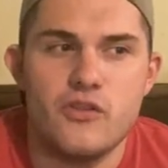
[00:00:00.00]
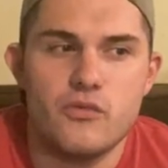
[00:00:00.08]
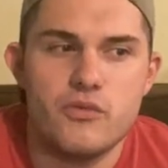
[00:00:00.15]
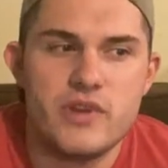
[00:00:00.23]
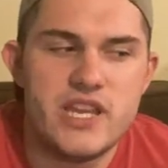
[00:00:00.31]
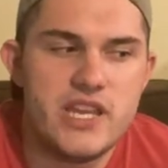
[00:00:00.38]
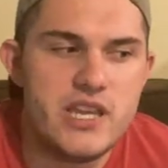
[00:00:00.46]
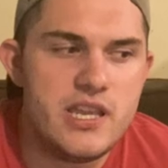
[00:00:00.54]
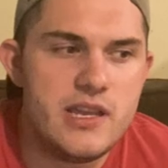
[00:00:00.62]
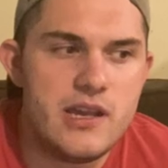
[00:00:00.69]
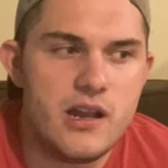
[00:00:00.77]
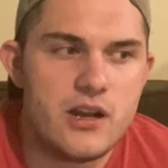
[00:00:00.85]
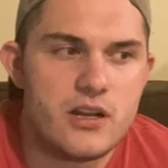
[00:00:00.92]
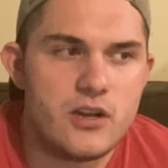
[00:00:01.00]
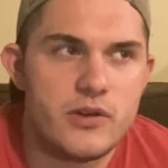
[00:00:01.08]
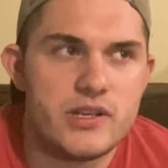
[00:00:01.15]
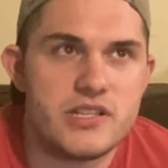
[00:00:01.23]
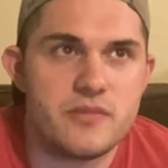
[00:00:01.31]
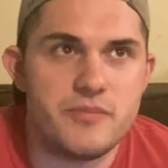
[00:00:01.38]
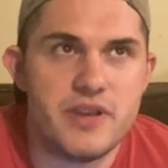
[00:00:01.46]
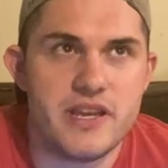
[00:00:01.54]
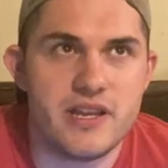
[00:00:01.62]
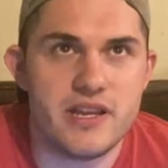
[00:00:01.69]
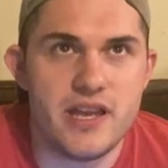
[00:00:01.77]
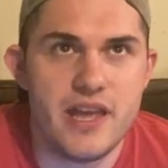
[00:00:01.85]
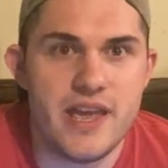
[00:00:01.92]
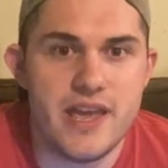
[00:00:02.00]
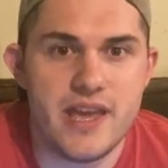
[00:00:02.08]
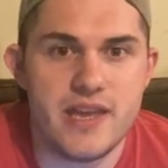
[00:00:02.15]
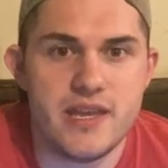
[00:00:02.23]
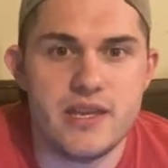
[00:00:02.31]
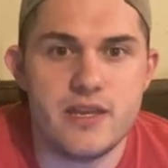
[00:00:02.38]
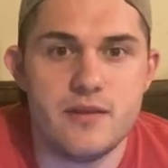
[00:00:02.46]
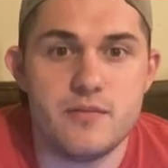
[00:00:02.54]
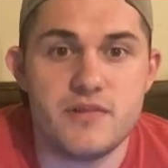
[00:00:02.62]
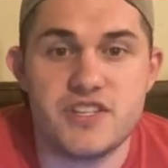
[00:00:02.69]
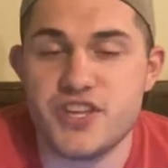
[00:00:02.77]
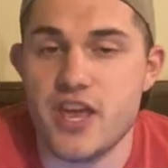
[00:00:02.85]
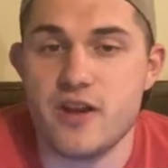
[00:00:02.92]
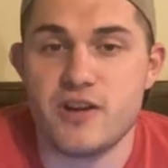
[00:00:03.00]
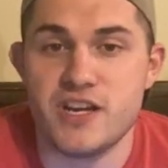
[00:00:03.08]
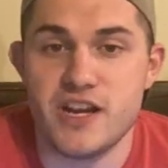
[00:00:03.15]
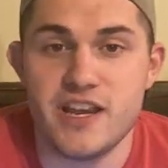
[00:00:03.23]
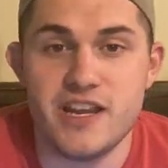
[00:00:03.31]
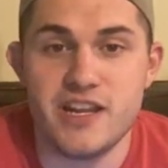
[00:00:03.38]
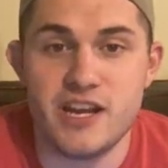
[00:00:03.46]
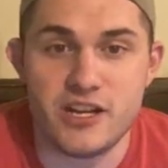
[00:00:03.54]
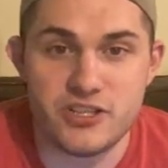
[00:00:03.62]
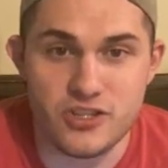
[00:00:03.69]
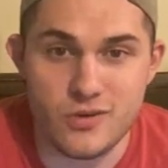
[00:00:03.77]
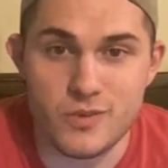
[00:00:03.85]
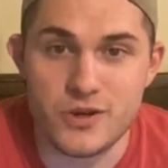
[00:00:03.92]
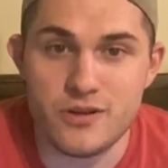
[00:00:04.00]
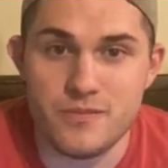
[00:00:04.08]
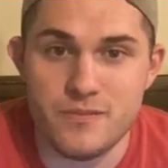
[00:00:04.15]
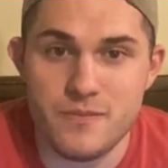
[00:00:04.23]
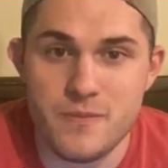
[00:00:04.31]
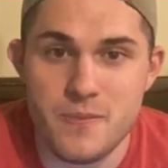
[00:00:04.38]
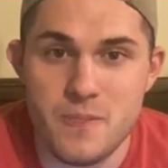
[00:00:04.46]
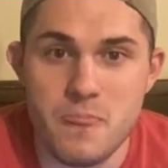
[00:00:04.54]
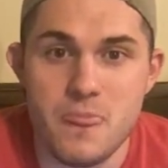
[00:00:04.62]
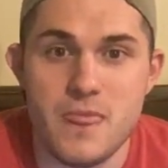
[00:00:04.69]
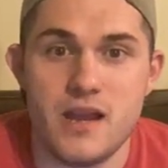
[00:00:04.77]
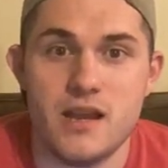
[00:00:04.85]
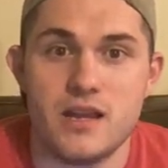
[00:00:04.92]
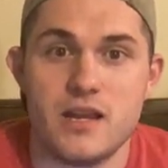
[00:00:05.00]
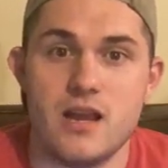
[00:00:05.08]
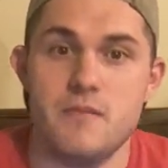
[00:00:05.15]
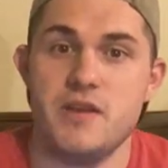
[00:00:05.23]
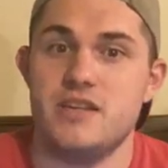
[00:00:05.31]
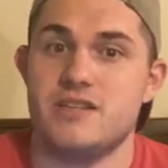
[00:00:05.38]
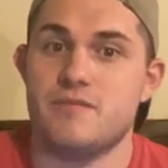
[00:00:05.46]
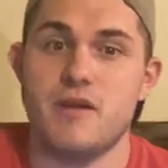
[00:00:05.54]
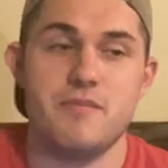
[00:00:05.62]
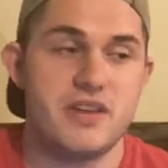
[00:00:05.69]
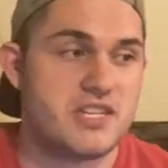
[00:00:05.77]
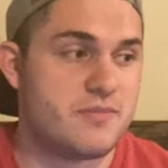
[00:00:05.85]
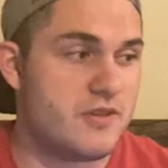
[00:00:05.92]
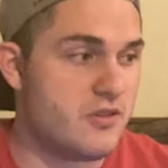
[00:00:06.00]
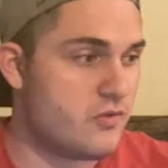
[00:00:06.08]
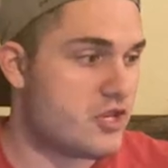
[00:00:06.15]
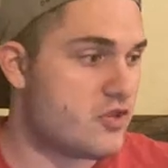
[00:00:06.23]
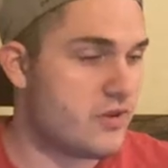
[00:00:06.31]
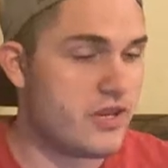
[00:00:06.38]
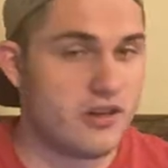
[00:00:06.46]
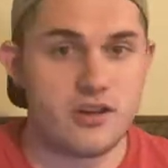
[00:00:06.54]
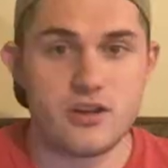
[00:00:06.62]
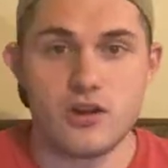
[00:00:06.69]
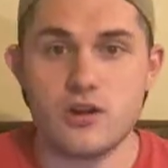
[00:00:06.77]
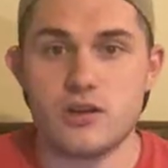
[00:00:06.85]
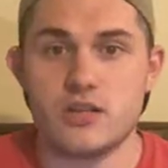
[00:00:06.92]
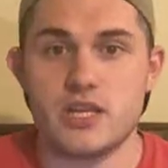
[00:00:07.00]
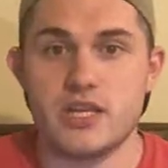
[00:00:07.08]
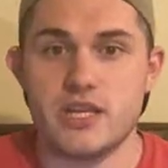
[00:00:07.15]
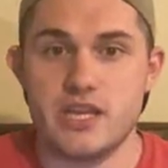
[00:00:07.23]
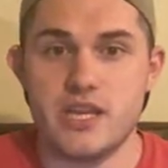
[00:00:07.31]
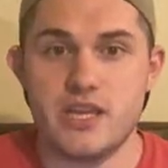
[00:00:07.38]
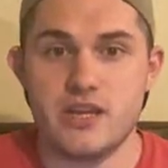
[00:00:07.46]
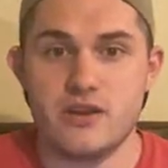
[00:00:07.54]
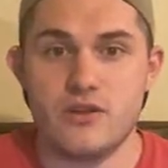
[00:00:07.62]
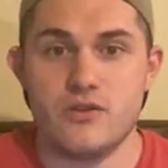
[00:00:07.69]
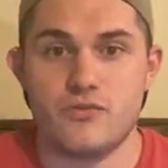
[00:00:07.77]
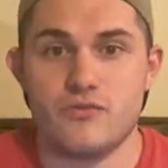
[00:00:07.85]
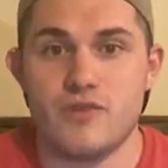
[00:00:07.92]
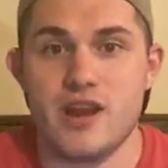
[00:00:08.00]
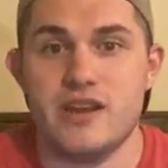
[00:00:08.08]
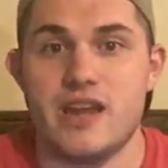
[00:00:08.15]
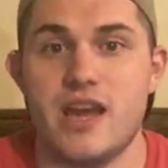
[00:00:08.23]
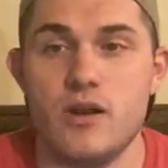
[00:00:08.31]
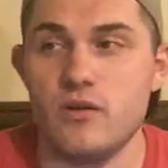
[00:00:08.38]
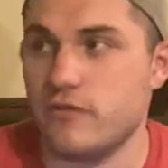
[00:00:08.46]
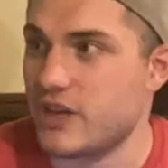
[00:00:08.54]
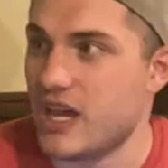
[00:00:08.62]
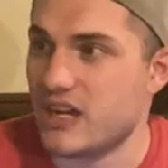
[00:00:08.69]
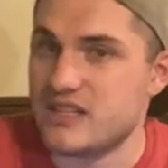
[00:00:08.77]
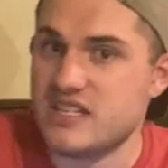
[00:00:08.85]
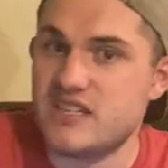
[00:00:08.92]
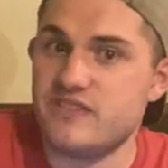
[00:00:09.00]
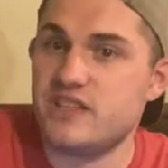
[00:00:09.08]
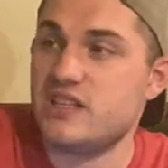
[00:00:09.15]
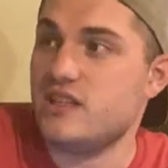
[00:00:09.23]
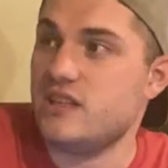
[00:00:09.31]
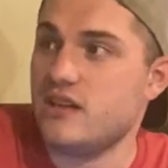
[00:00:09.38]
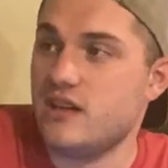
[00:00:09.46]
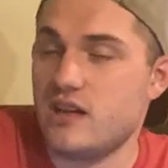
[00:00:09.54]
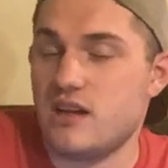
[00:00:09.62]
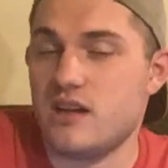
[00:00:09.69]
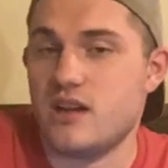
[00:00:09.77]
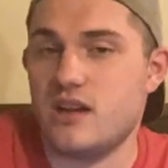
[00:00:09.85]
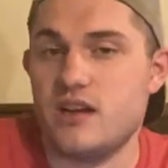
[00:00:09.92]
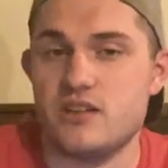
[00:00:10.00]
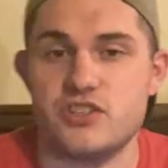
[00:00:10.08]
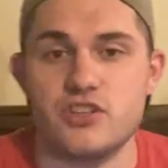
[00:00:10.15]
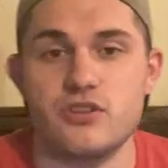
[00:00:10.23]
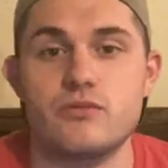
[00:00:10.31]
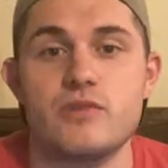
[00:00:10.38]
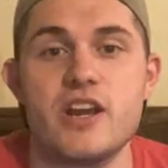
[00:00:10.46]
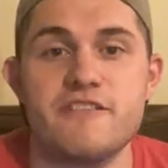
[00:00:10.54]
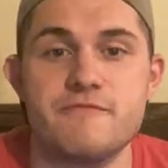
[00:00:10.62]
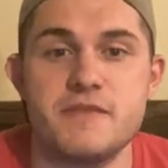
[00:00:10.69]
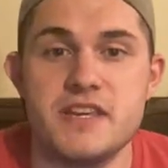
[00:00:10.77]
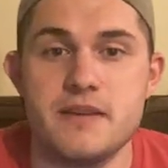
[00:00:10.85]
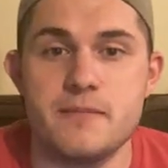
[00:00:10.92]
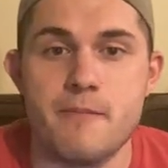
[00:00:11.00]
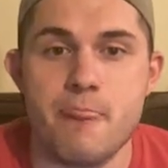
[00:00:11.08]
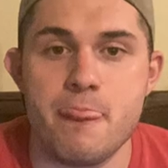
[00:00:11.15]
We are going to pick a Saturday night in October, come into my basement, which we are currently in right now. I've got a TV to the right of me,